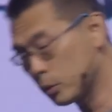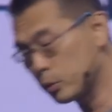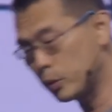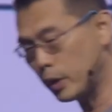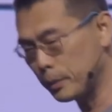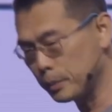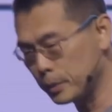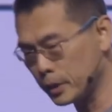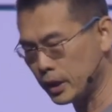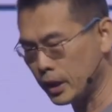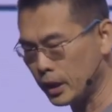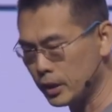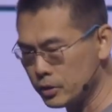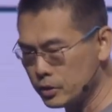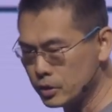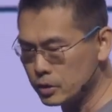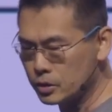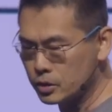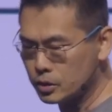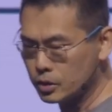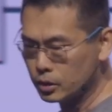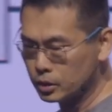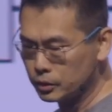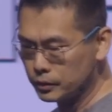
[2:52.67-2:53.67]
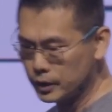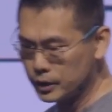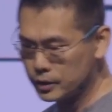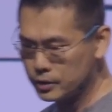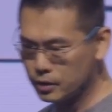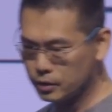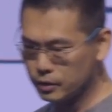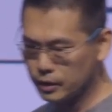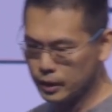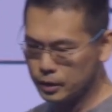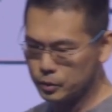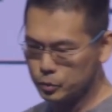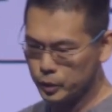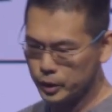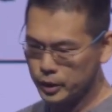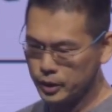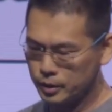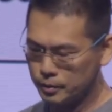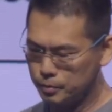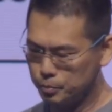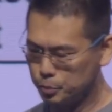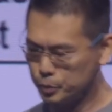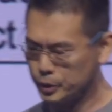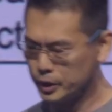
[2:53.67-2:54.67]
replication service so that we
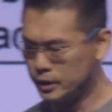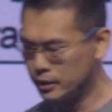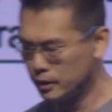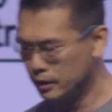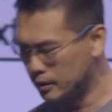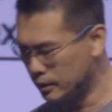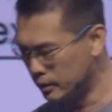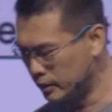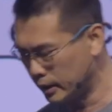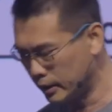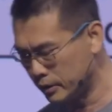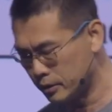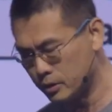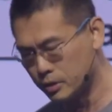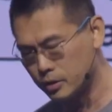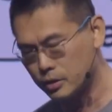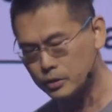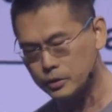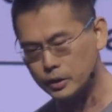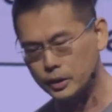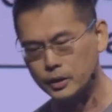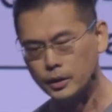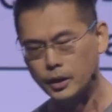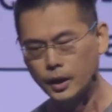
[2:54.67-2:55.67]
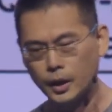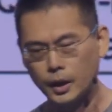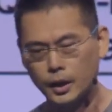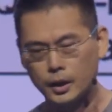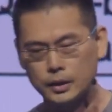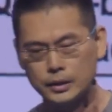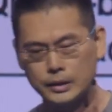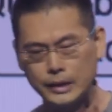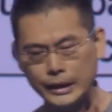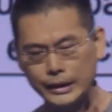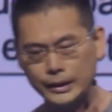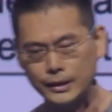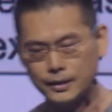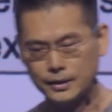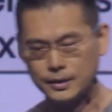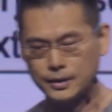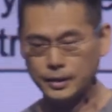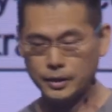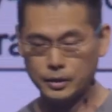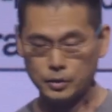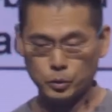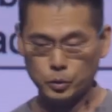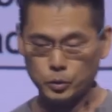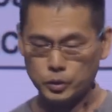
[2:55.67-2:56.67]
can bring the necessary data
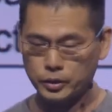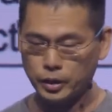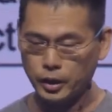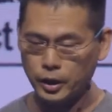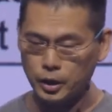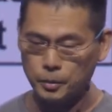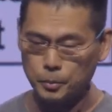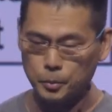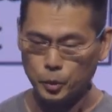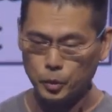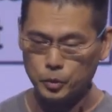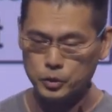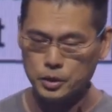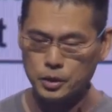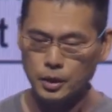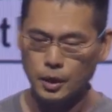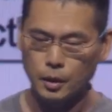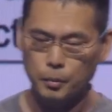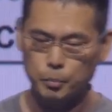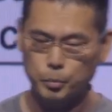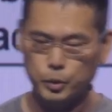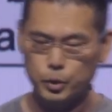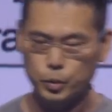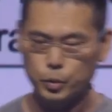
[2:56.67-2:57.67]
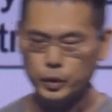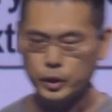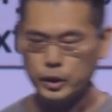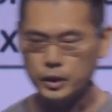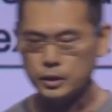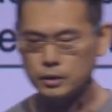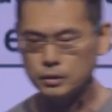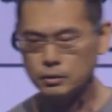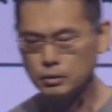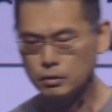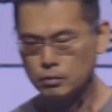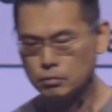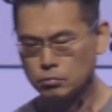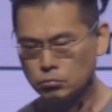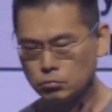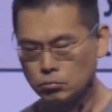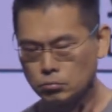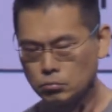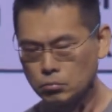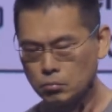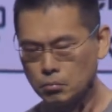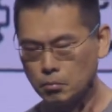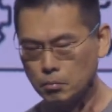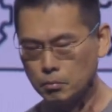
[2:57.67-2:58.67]
set or tables between
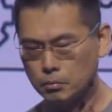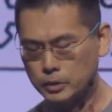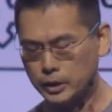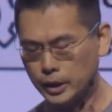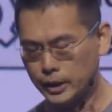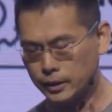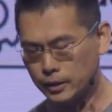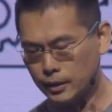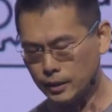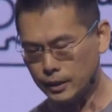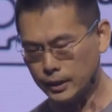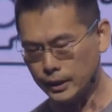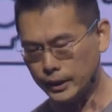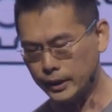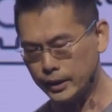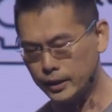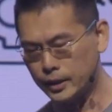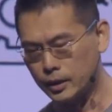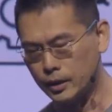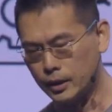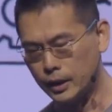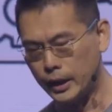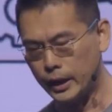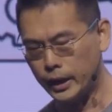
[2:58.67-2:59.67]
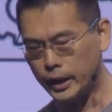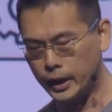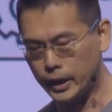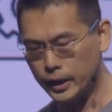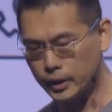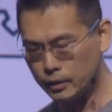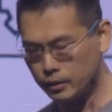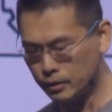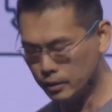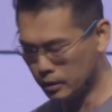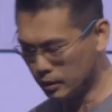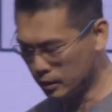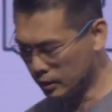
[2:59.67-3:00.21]
Data Lake and